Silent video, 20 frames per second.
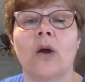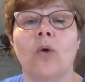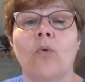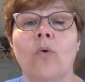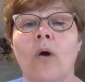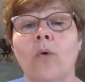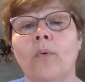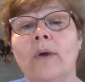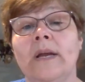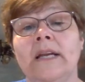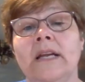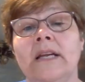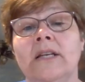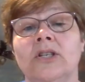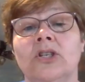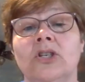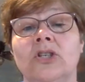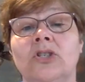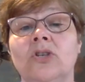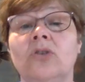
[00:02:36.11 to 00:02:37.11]
what we need
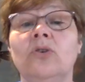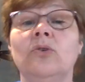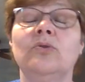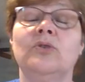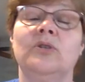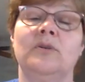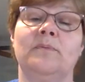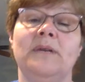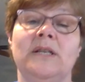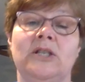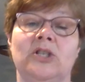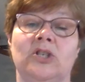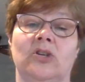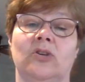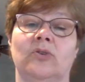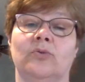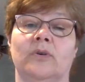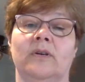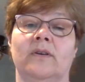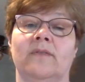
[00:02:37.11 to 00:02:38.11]
to do to be
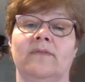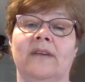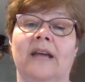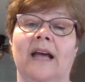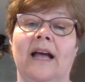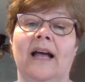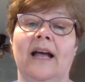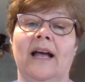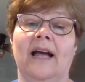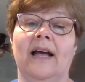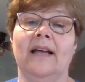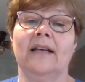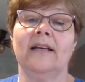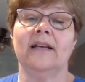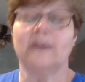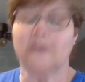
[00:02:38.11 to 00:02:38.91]
children of God.